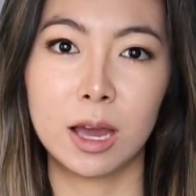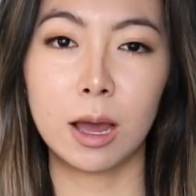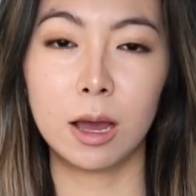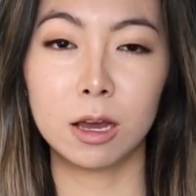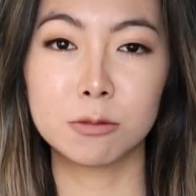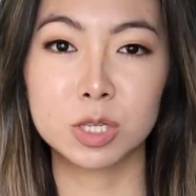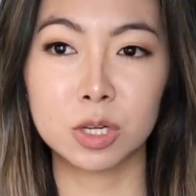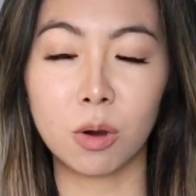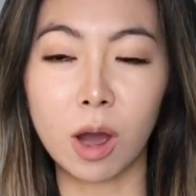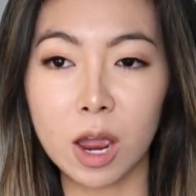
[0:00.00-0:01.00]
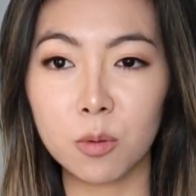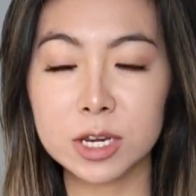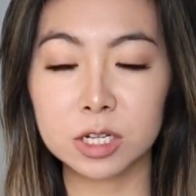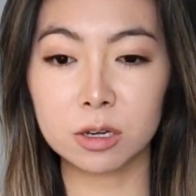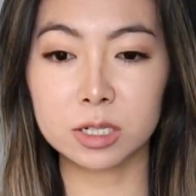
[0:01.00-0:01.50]
So I
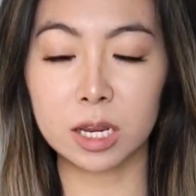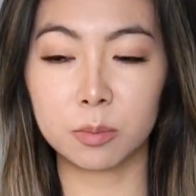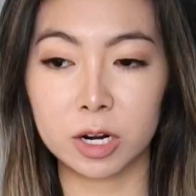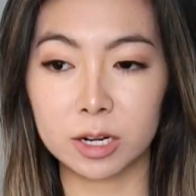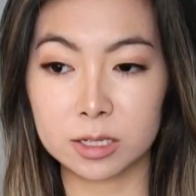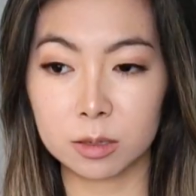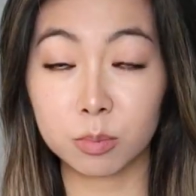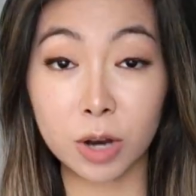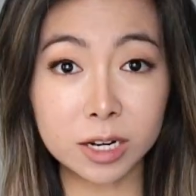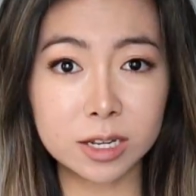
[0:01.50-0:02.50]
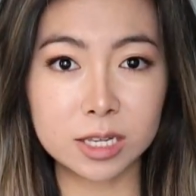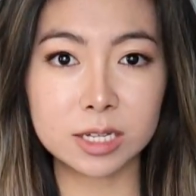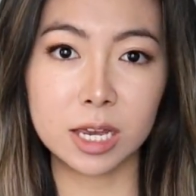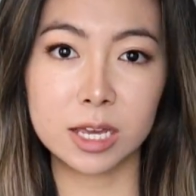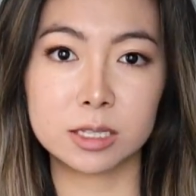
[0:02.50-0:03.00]
went to go take a pregnancy
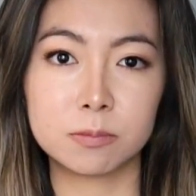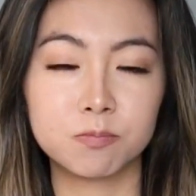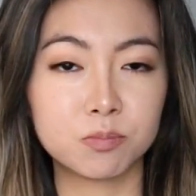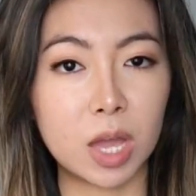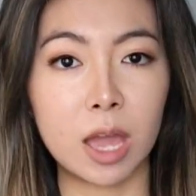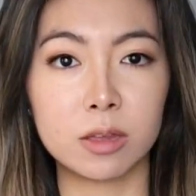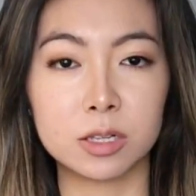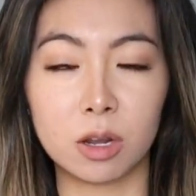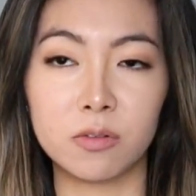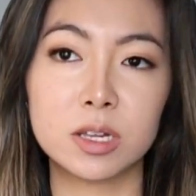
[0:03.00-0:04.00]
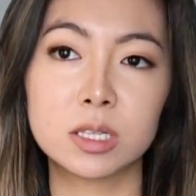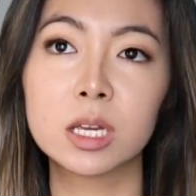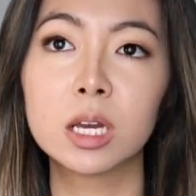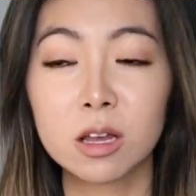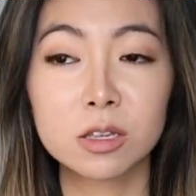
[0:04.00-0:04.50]
test at his
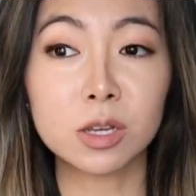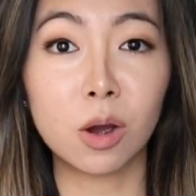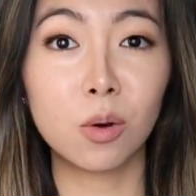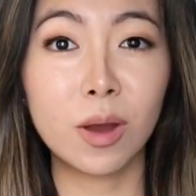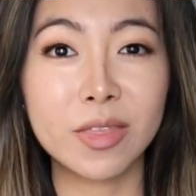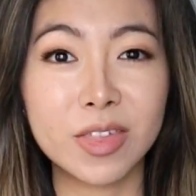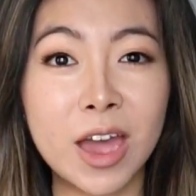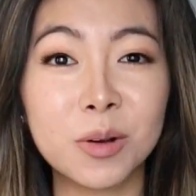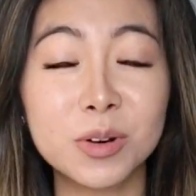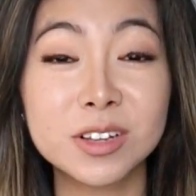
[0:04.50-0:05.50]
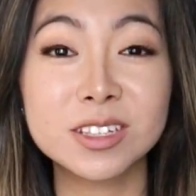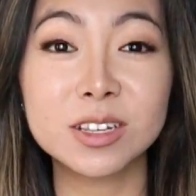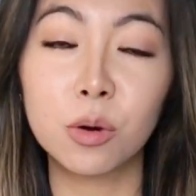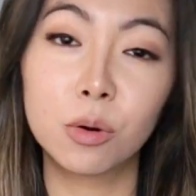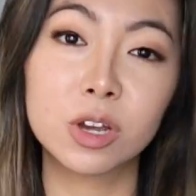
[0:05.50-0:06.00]
office. So that was
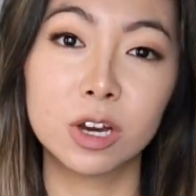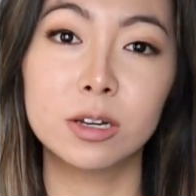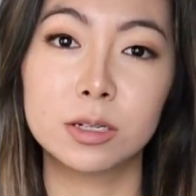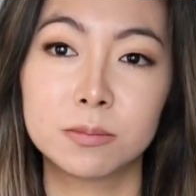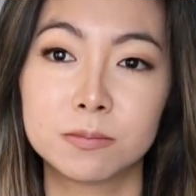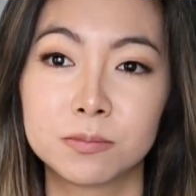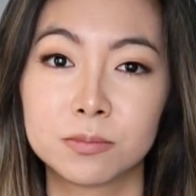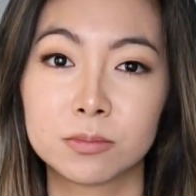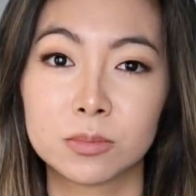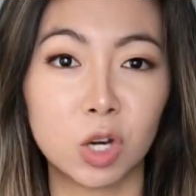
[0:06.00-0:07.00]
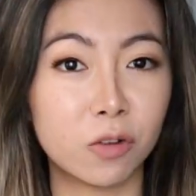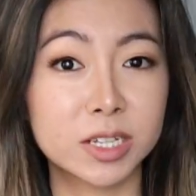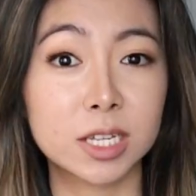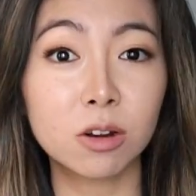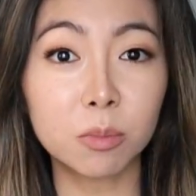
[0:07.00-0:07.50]
all good.
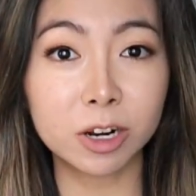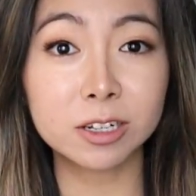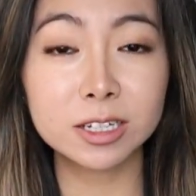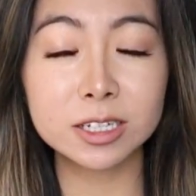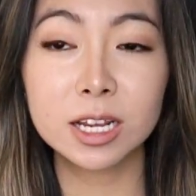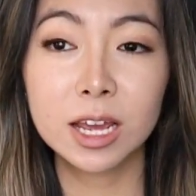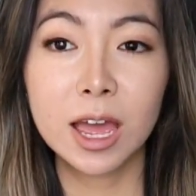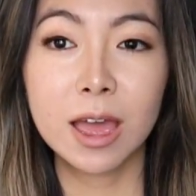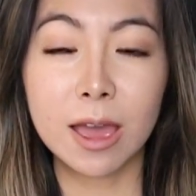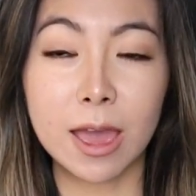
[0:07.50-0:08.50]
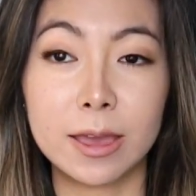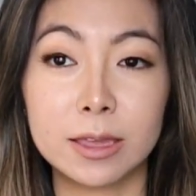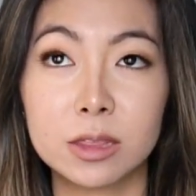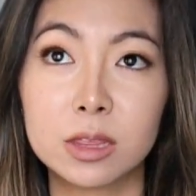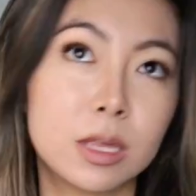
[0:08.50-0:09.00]
Obviously not pregnant.
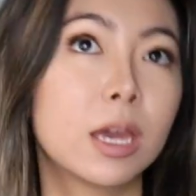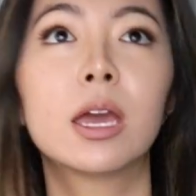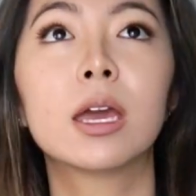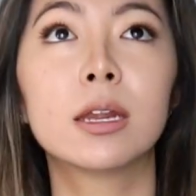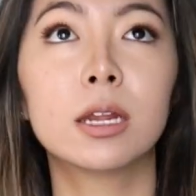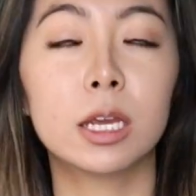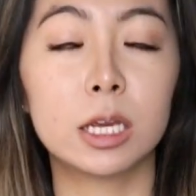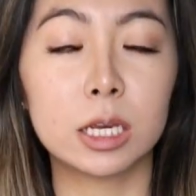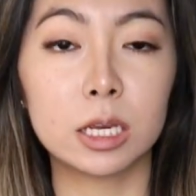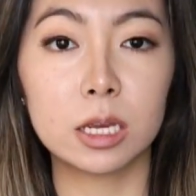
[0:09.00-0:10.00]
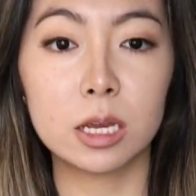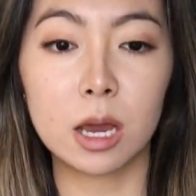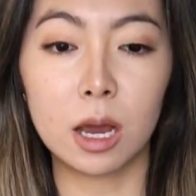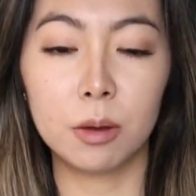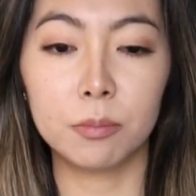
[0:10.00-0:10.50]
And then he,
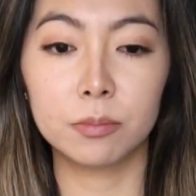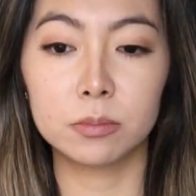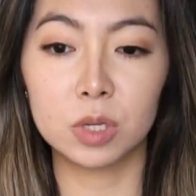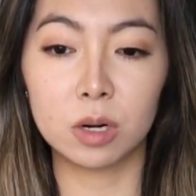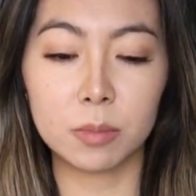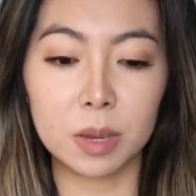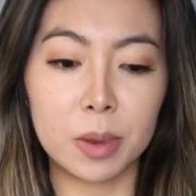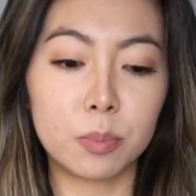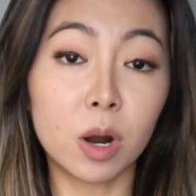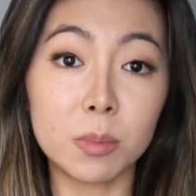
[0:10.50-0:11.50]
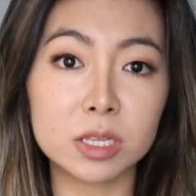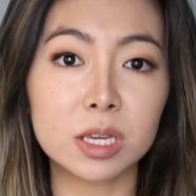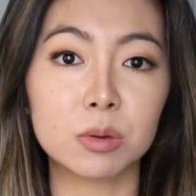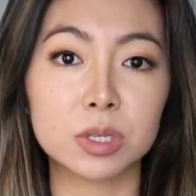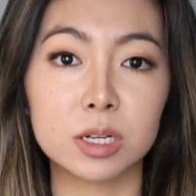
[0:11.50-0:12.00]
made me promise
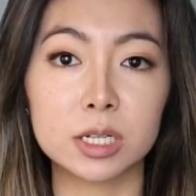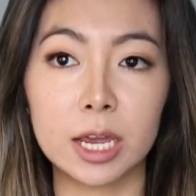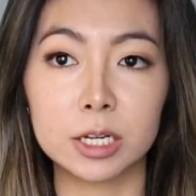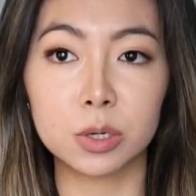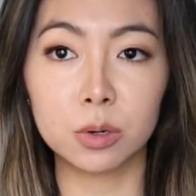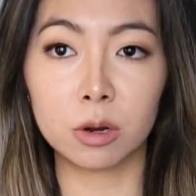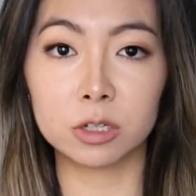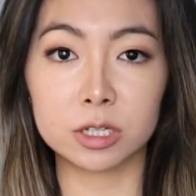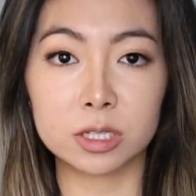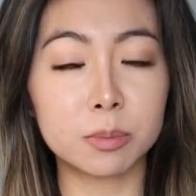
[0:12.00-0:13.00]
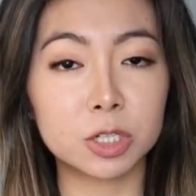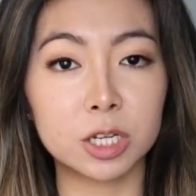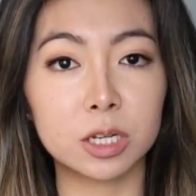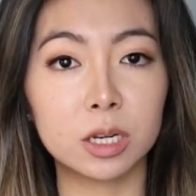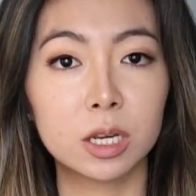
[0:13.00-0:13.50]
that I was going to take 2
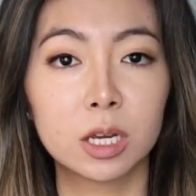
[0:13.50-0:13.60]
contraception.